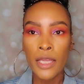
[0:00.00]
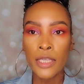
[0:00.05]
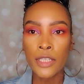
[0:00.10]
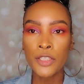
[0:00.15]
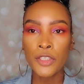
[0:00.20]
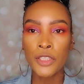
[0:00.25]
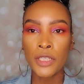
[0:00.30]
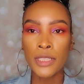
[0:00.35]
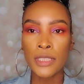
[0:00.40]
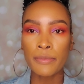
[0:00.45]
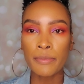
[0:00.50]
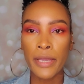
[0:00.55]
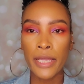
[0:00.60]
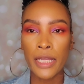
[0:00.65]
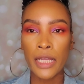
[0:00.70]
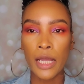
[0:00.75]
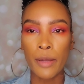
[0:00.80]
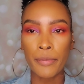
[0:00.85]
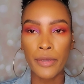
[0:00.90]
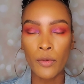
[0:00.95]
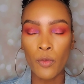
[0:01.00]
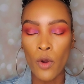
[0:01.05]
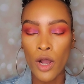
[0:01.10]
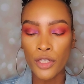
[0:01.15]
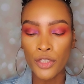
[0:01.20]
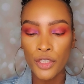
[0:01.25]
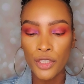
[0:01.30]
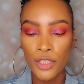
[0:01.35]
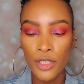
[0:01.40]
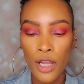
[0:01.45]
It's just makeup. It
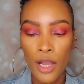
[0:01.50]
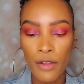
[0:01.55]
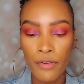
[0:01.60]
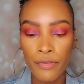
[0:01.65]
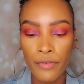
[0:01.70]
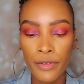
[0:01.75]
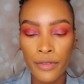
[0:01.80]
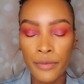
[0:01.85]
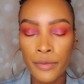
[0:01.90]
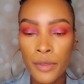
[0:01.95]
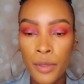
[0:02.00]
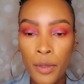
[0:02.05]
washes off.